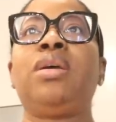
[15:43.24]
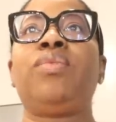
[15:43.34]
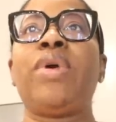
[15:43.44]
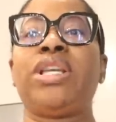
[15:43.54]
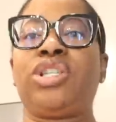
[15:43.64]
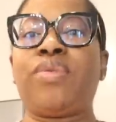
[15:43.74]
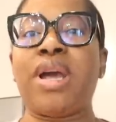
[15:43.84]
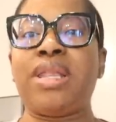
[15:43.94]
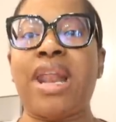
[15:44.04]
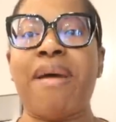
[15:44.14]

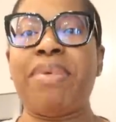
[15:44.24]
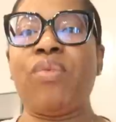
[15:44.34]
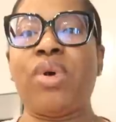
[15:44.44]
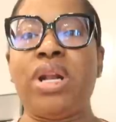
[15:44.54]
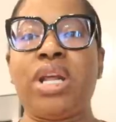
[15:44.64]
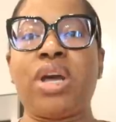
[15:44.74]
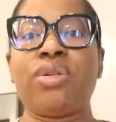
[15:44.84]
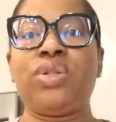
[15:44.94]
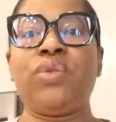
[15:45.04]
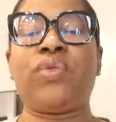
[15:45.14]
restaurant that I've been wanting to
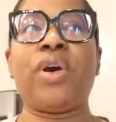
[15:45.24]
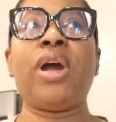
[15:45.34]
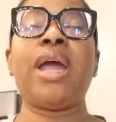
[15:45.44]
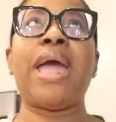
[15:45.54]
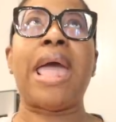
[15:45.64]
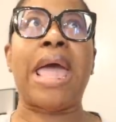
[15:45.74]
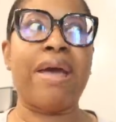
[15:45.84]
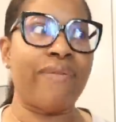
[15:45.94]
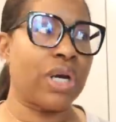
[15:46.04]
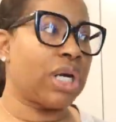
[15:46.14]
go to
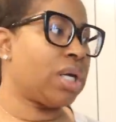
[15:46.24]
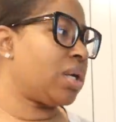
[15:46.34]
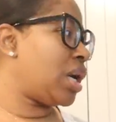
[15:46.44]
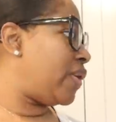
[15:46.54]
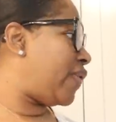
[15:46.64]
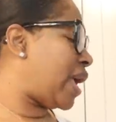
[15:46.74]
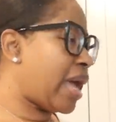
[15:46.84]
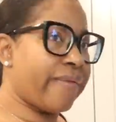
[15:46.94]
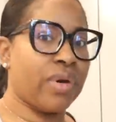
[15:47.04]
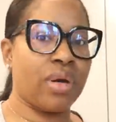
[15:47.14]
forever,
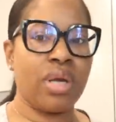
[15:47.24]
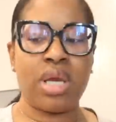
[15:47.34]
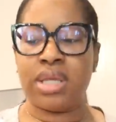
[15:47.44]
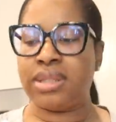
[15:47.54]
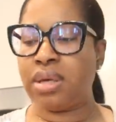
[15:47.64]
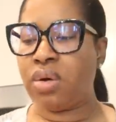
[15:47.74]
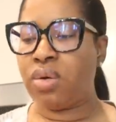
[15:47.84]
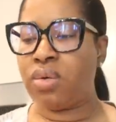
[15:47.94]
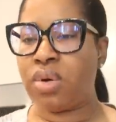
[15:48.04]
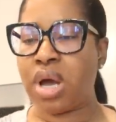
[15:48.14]
forever.
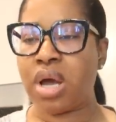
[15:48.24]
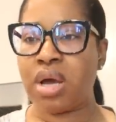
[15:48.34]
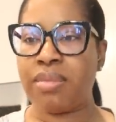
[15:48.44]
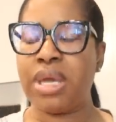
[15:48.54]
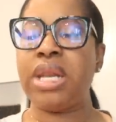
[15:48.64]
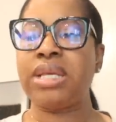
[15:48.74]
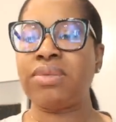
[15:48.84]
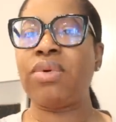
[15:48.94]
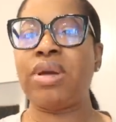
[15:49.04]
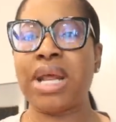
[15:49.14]
So um, it is,
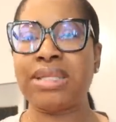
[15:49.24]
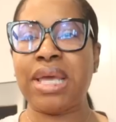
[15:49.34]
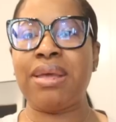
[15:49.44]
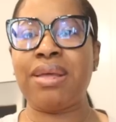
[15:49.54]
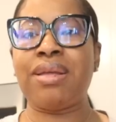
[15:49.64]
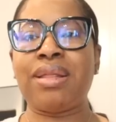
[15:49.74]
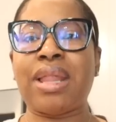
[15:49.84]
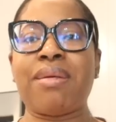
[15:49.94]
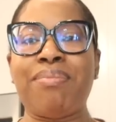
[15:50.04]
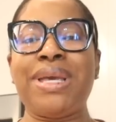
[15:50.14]
and I say
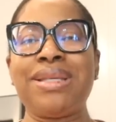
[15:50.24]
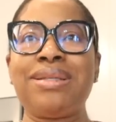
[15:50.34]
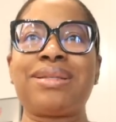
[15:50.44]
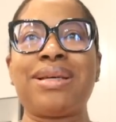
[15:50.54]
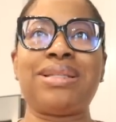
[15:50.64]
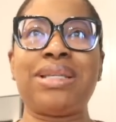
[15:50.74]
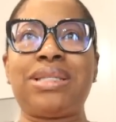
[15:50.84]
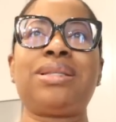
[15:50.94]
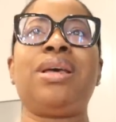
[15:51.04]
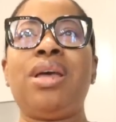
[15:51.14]
business because
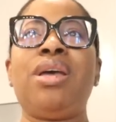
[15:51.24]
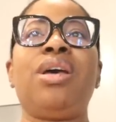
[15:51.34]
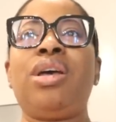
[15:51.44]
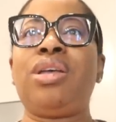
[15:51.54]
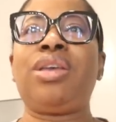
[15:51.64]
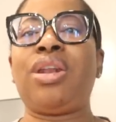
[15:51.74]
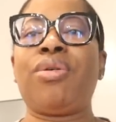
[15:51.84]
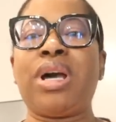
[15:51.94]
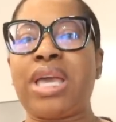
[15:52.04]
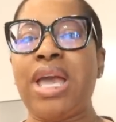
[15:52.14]
it's you know,
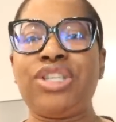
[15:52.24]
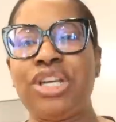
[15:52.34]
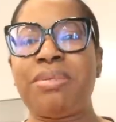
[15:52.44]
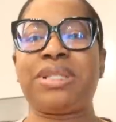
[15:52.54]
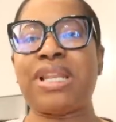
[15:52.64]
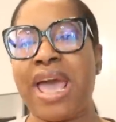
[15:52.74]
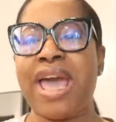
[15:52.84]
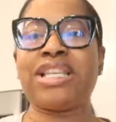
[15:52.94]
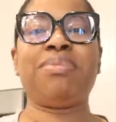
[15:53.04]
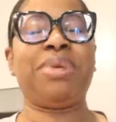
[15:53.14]
a catch up
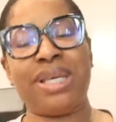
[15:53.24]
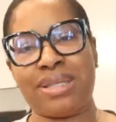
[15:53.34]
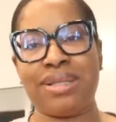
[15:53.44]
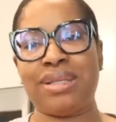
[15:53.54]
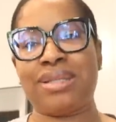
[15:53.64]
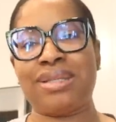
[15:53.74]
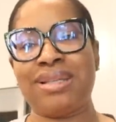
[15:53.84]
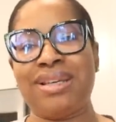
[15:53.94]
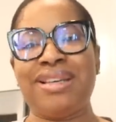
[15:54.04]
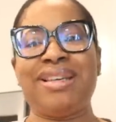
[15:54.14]
slash business.
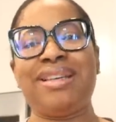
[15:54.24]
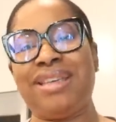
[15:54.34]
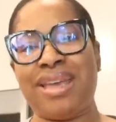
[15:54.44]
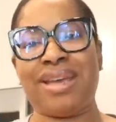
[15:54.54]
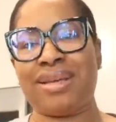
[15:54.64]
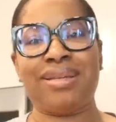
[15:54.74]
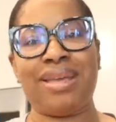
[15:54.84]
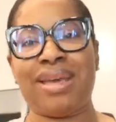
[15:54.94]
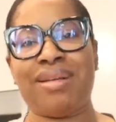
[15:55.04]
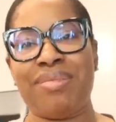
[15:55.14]
Yeah,
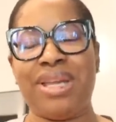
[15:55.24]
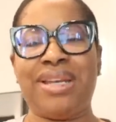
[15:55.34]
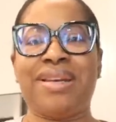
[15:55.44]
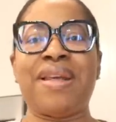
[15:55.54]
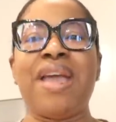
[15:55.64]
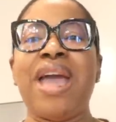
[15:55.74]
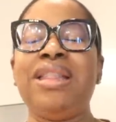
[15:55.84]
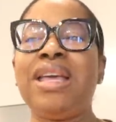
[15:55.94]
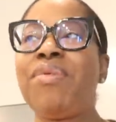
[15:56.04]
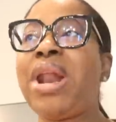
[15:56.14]
yeah, meeting.
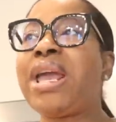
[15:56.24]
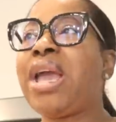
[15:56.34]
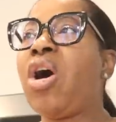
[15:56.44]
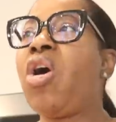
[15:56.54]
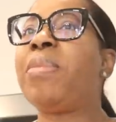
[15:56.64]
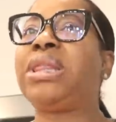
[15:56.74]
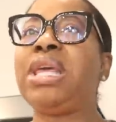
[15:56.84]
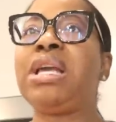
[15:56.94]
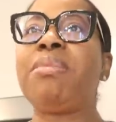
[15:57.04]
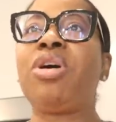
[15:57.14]
And then when I get home, I
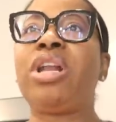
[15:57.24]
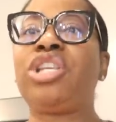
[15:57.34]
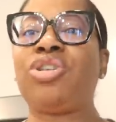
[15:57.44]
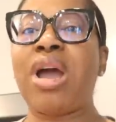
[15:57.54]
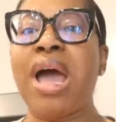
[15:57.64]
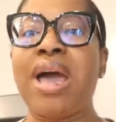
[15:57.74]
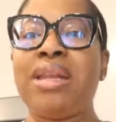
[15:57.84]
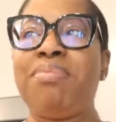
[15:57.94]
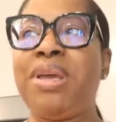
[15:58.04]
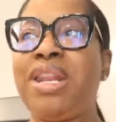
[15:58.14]
think I'm going to try,
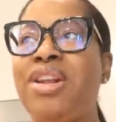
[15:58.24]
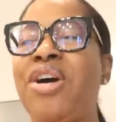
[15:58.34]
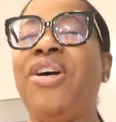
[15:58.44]
depending